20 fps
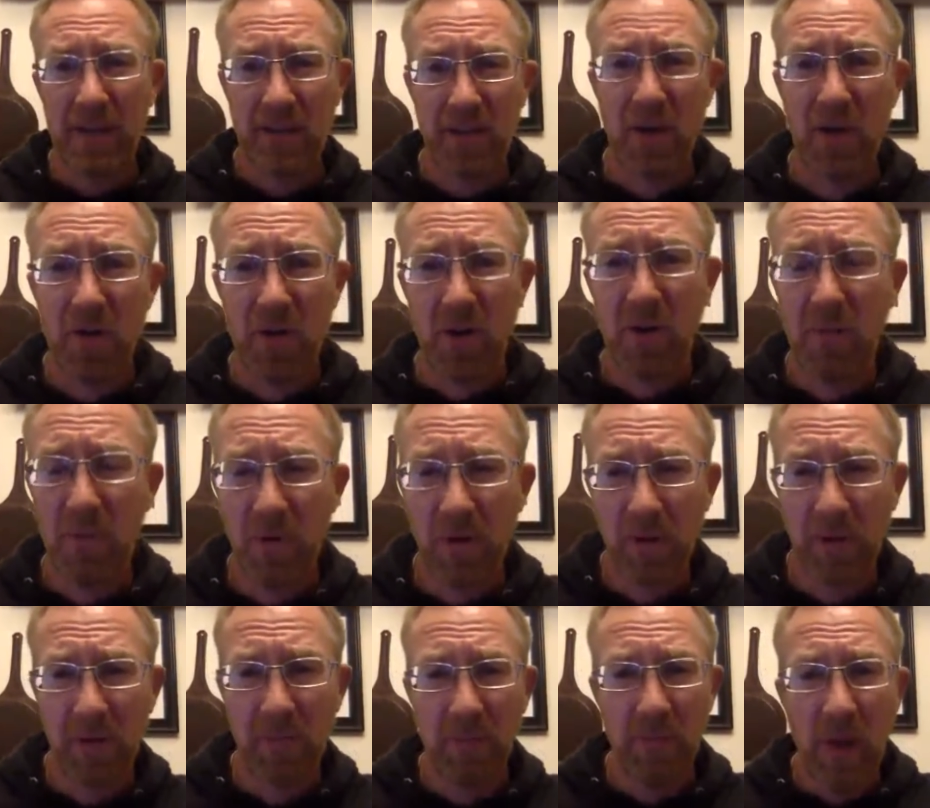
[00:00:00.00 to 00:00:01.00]
So
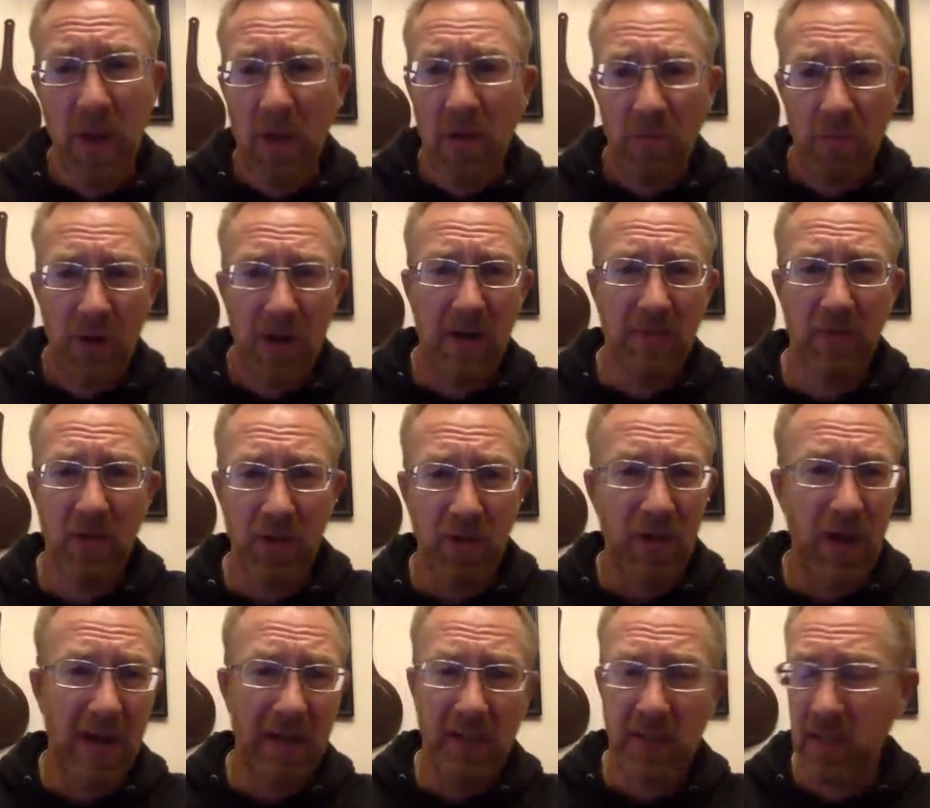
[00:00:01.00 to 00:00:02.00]
really, whatever you
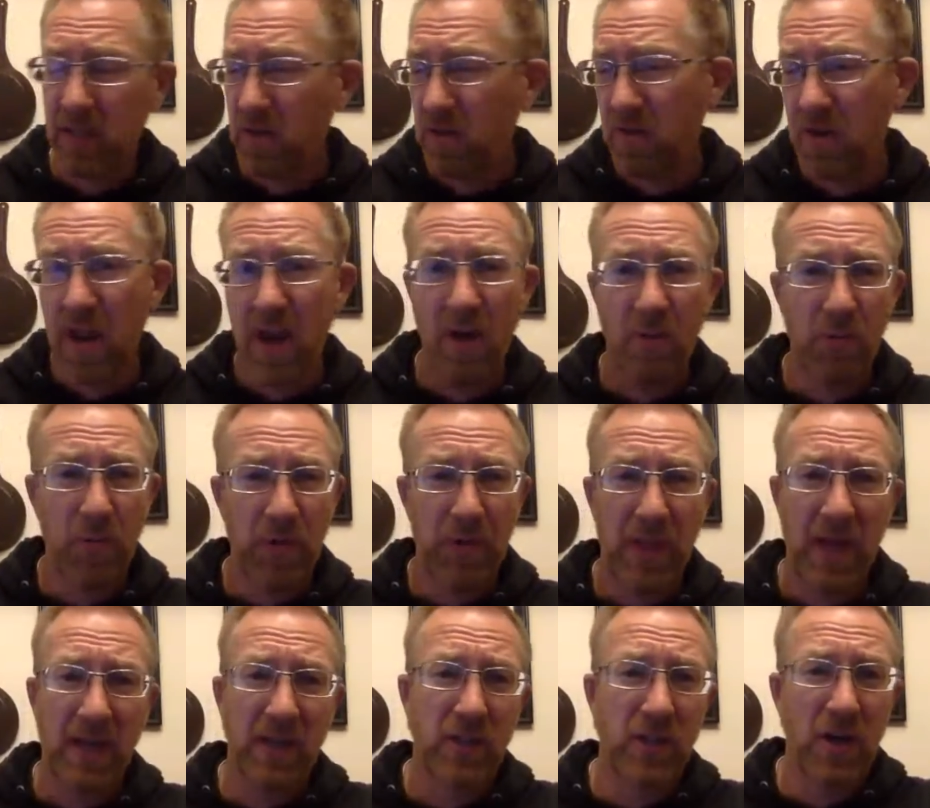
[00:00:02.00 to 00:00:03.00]
guys can do to help with
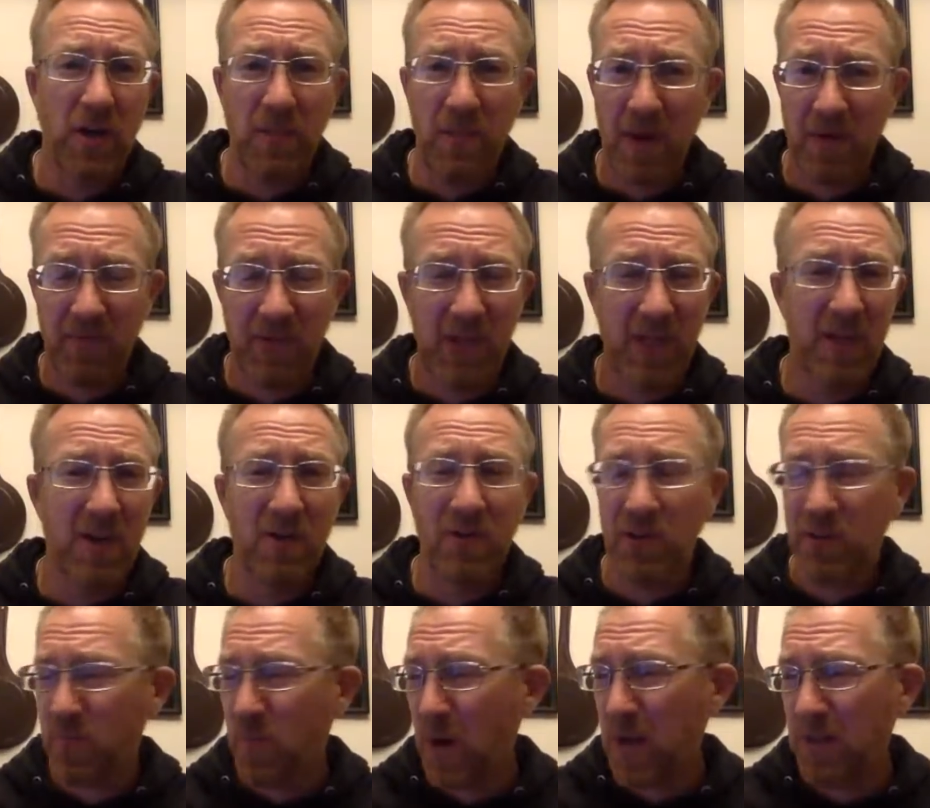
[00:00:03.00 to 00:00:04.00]
that, share my videos,
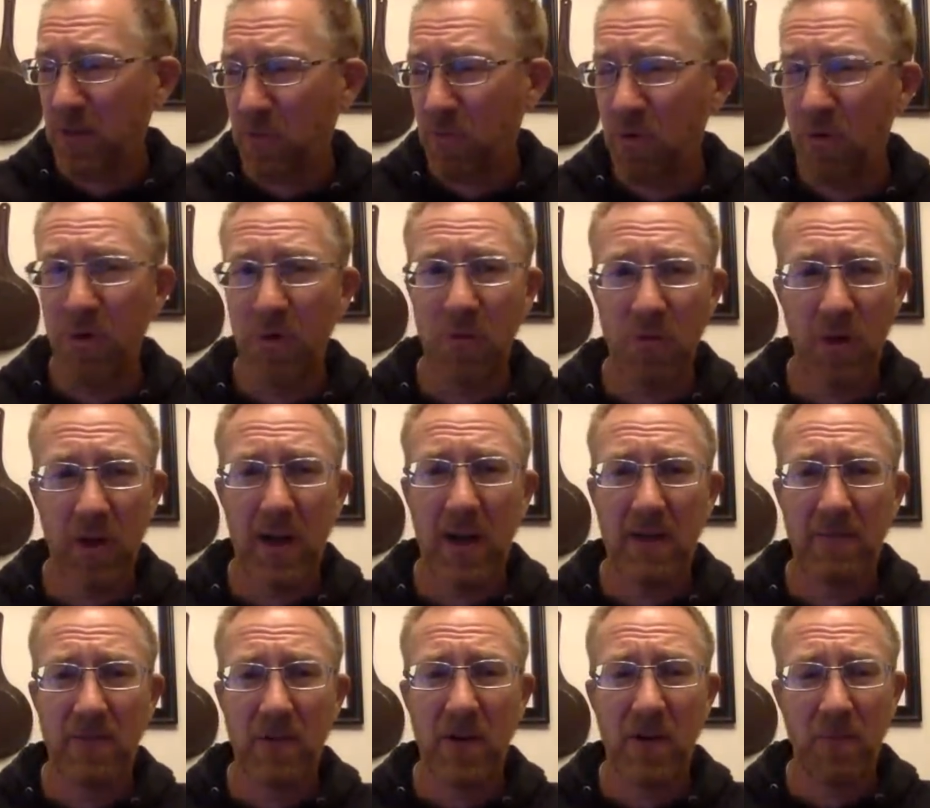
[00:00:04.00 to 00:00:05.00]
spread the word,
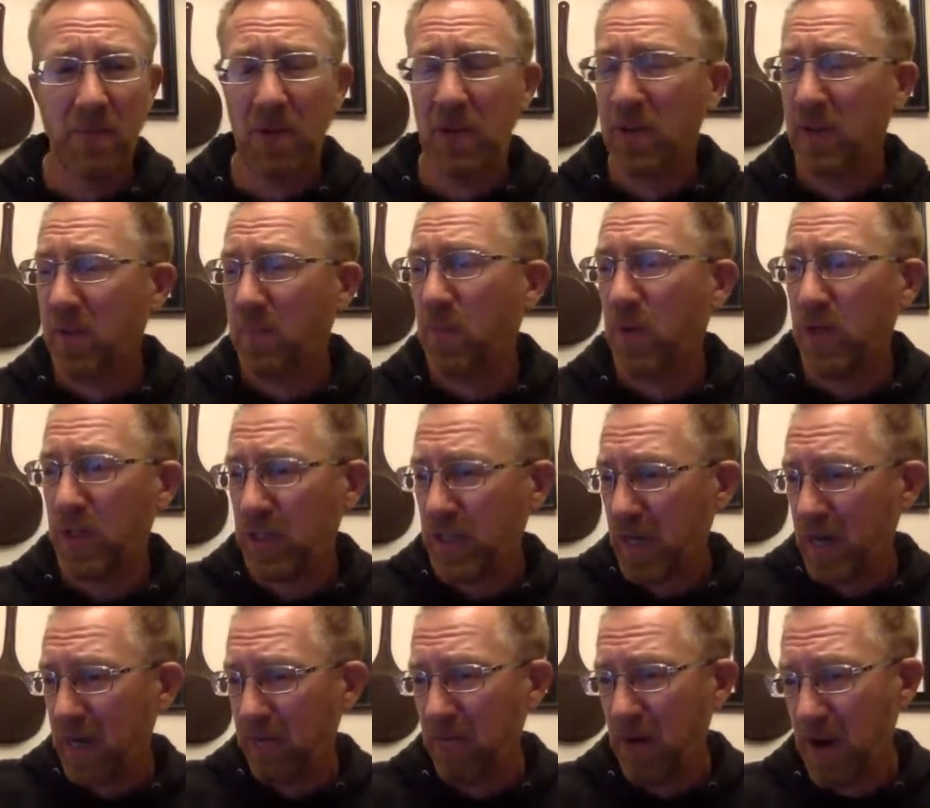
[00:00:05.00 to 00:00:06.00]
whatever, I really
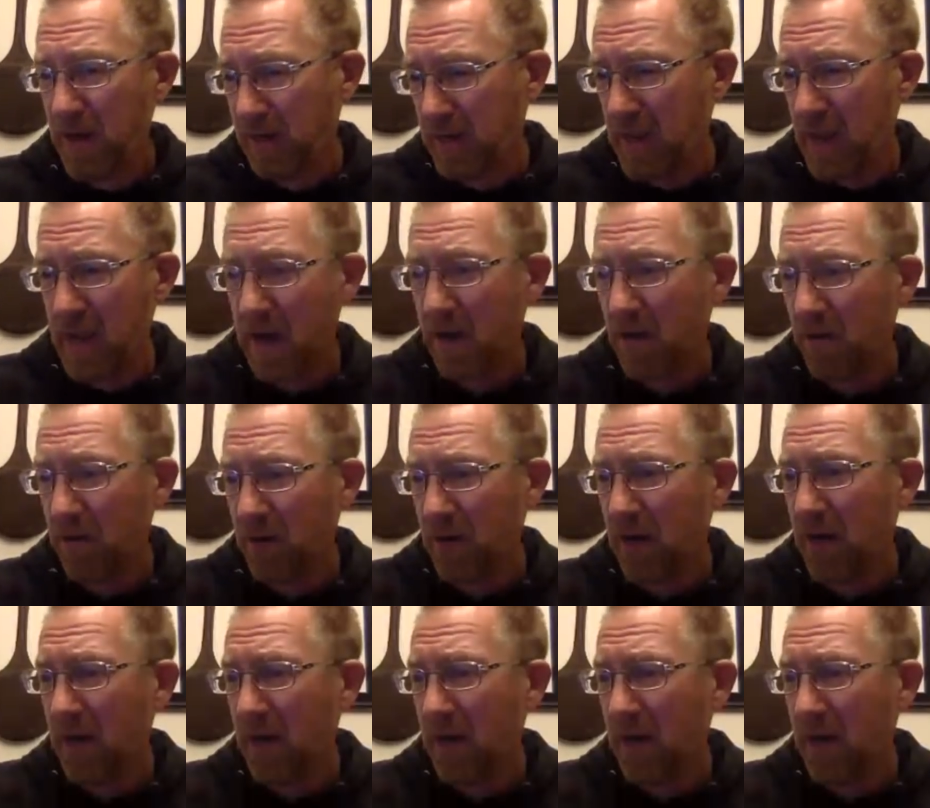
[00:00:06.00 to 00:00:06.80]
appreciate right now.